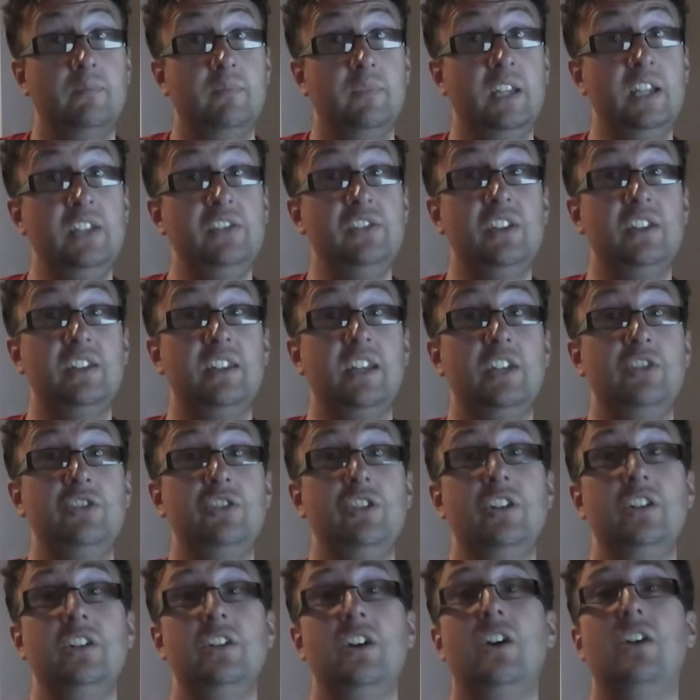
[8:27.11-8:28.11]
this
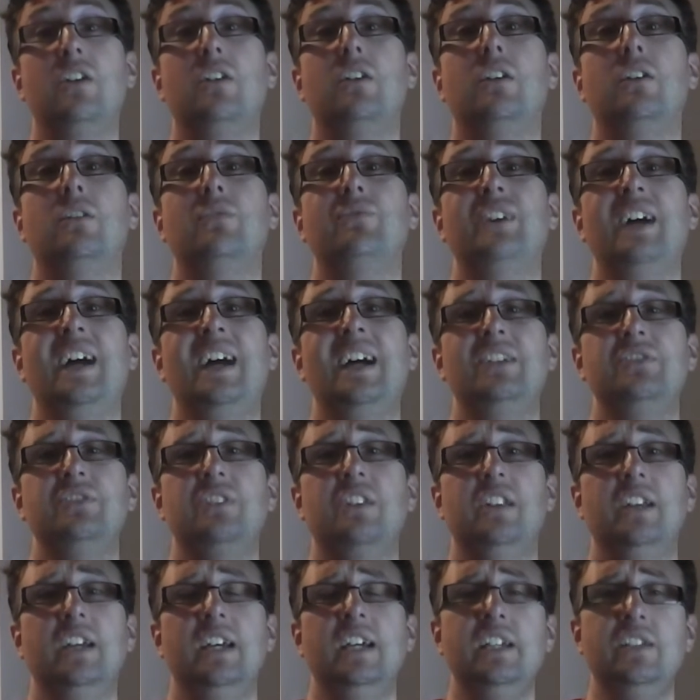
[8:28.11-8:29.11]
edition of Ask
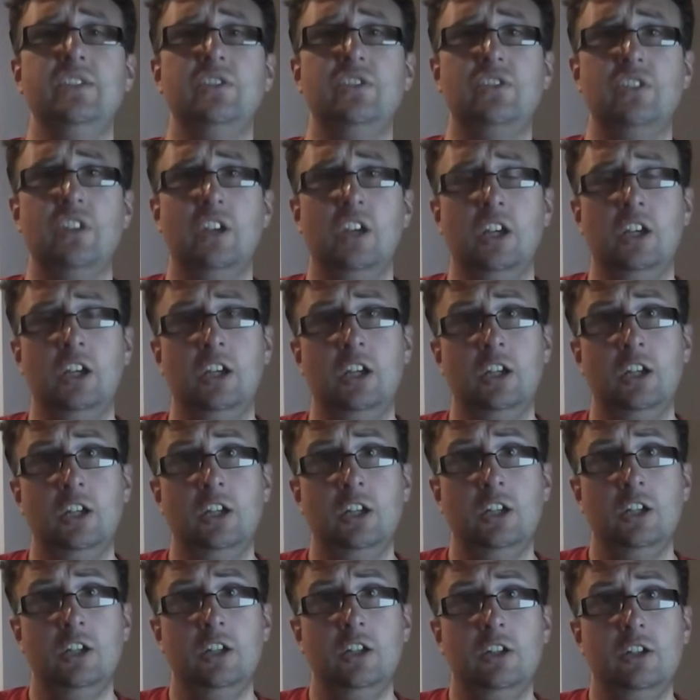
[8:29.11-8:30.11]
the Knight.
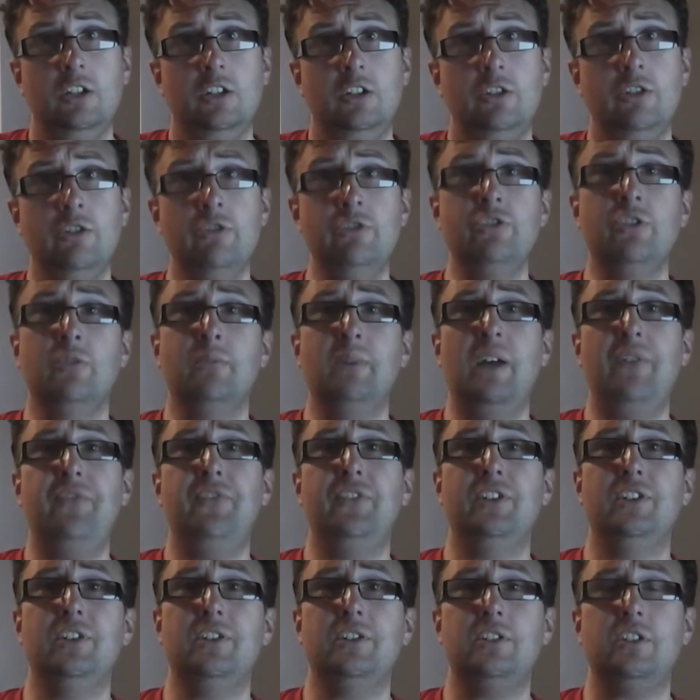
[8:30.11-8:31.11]
Usual
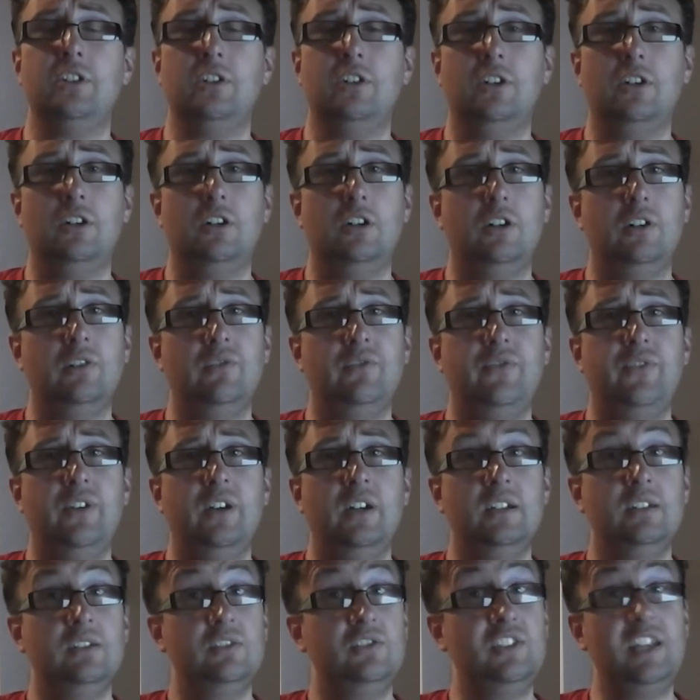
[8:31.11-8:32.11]
method of
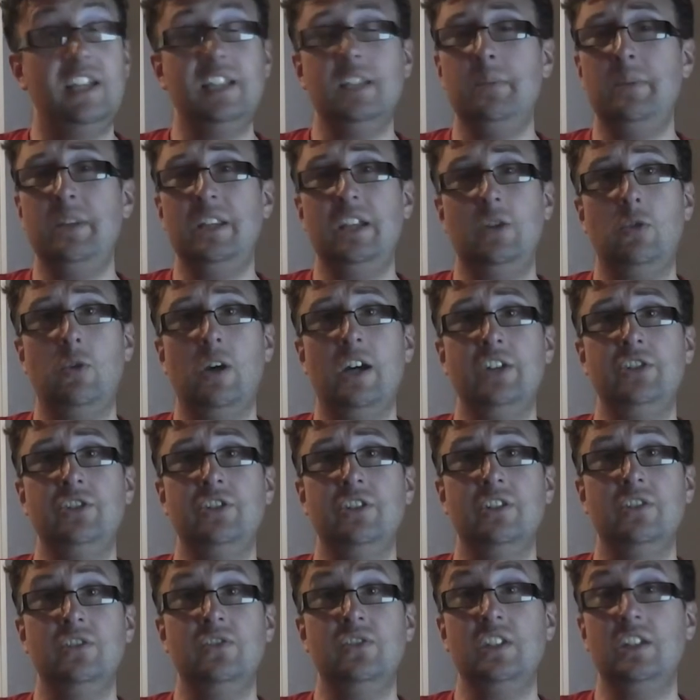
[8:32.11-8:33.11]
sending me the
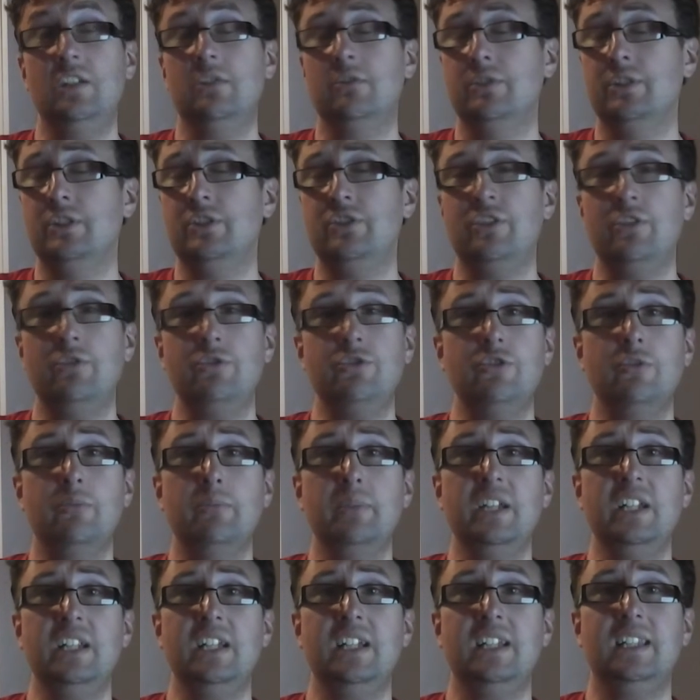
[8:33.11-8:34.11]
questions either on the social
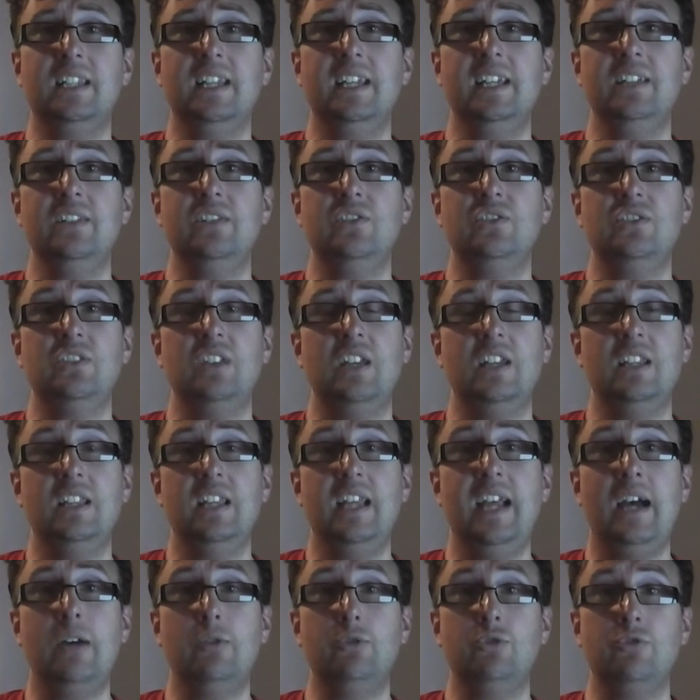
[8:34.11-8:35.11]
media links in
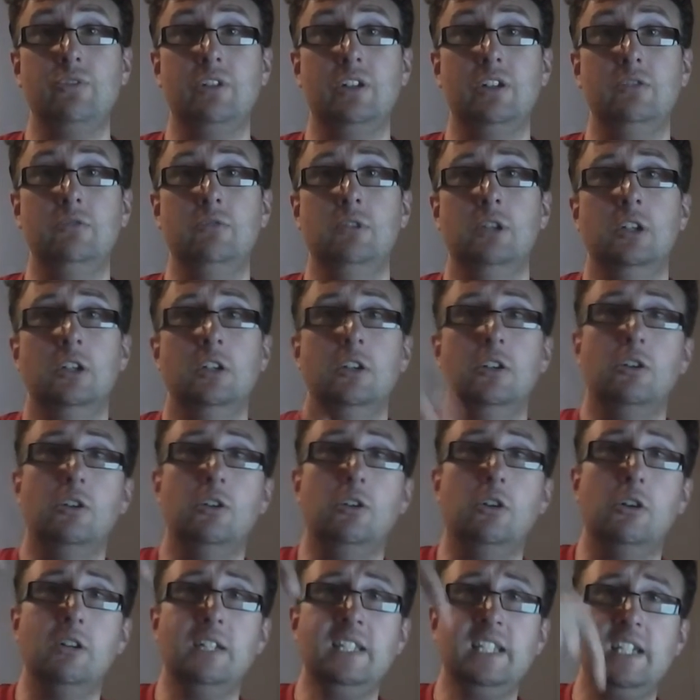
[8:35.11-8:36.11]
the outro
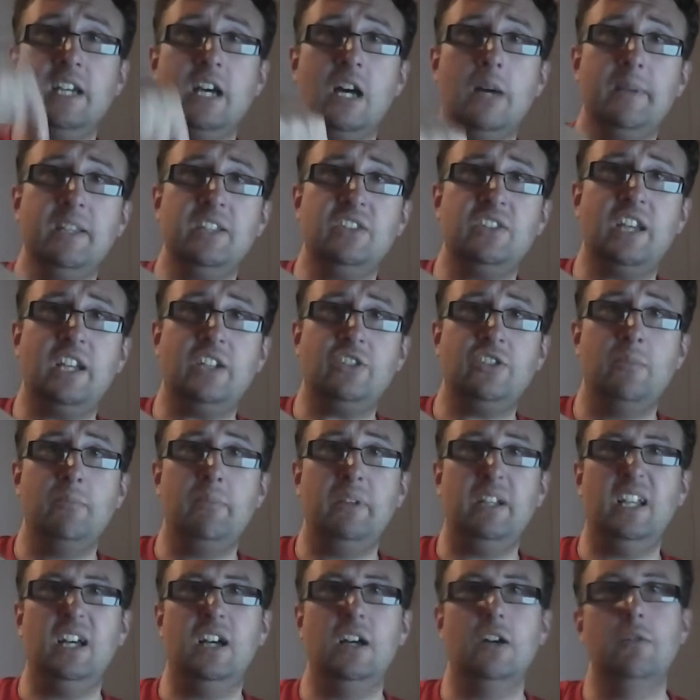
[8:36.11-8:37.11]
or in the comment section
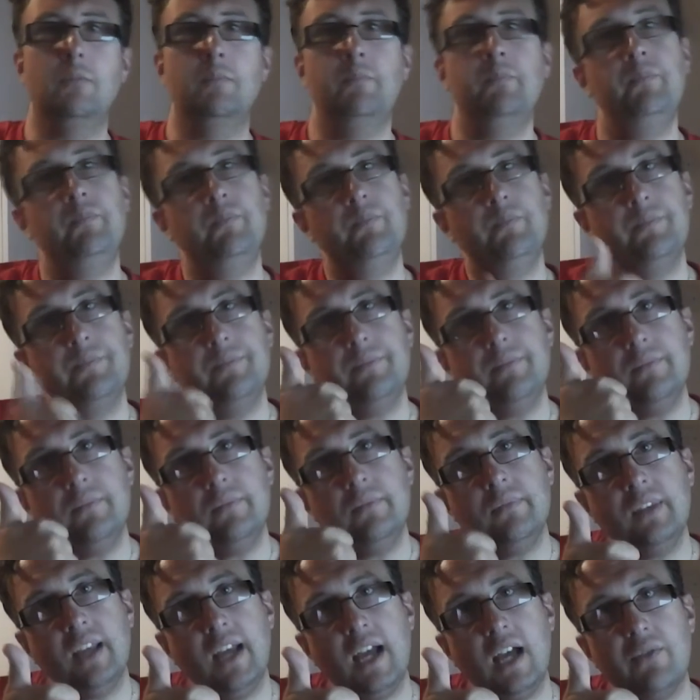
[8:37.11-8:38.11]
below.
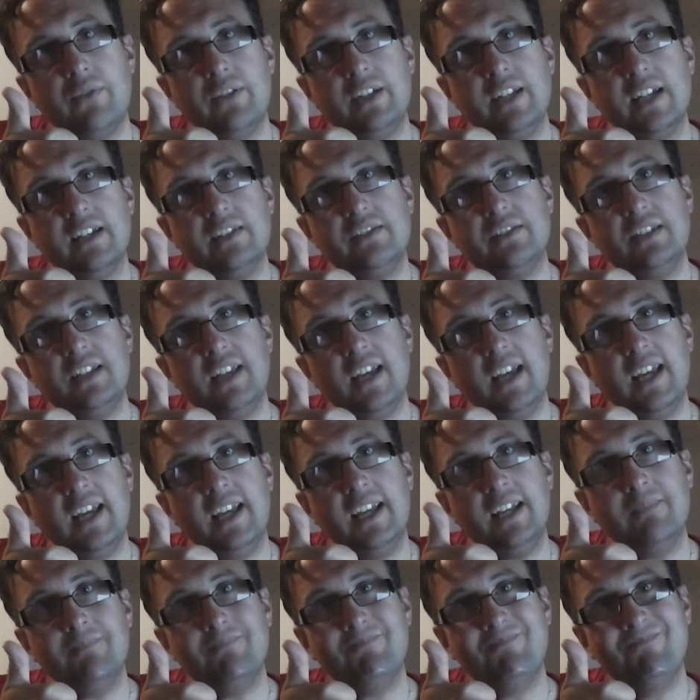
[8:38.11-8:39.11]
Have a nice
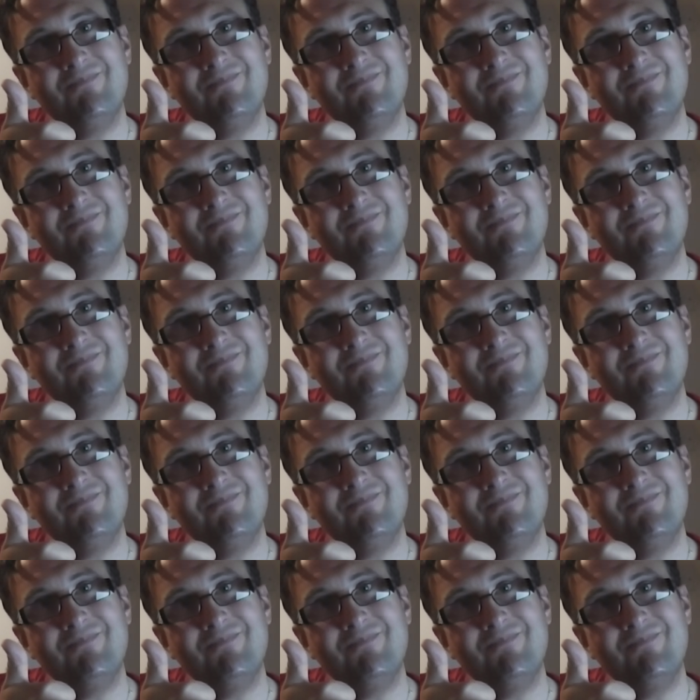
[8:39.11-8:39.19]
day.